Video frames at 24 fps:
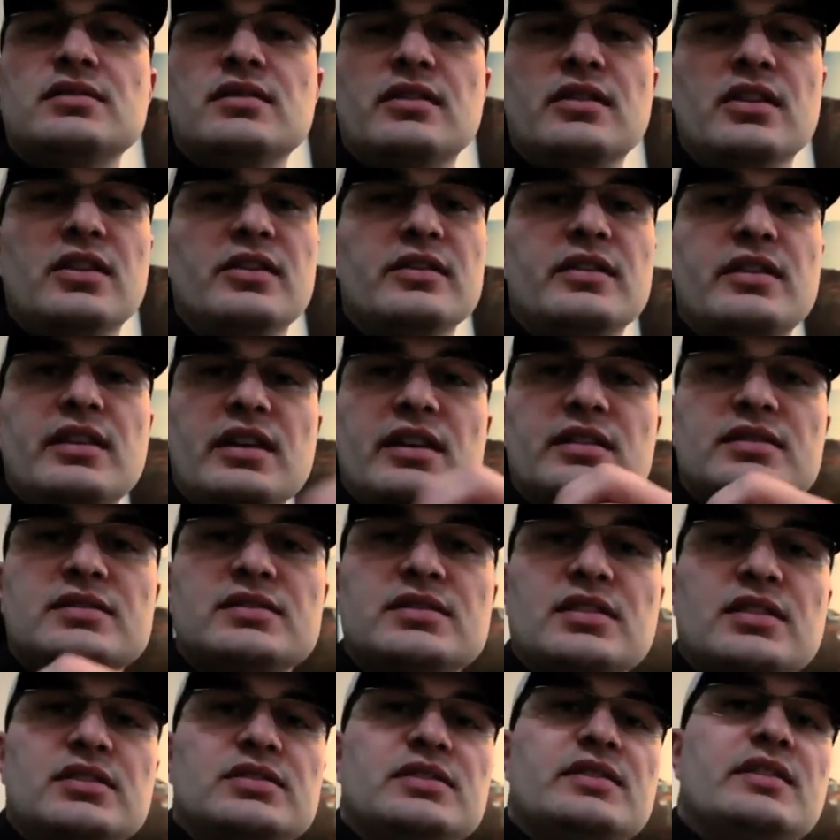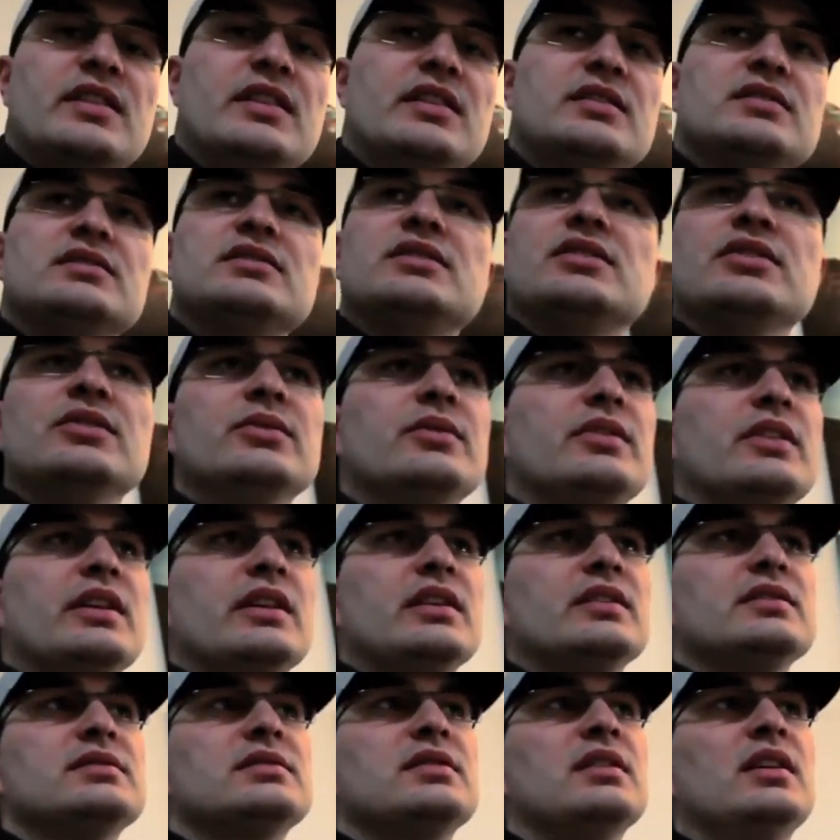learn things, search things, do
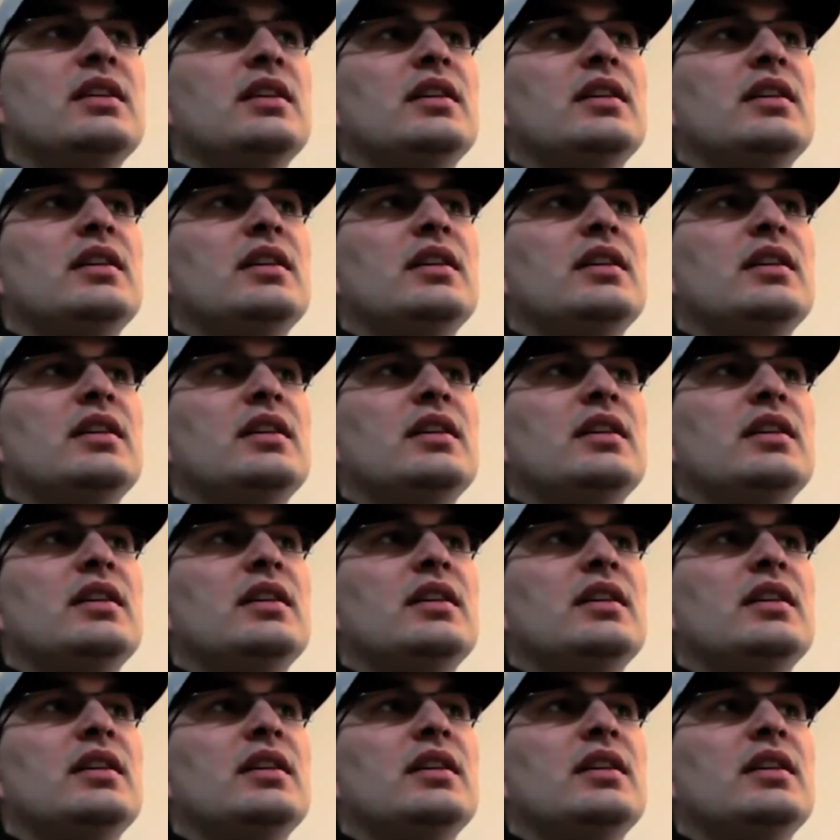things.